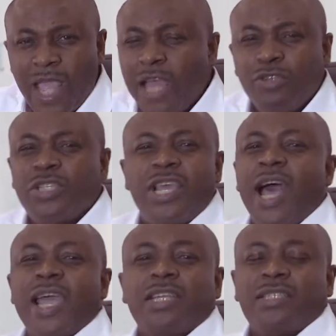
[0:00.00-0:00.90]
and you say,
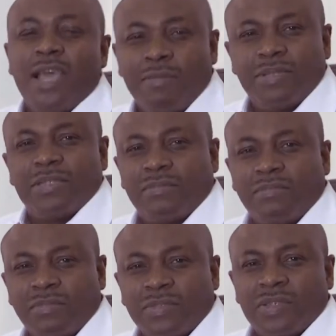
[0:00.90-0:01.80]
I accept.
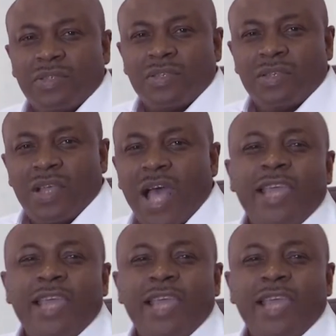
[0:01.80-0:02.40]
I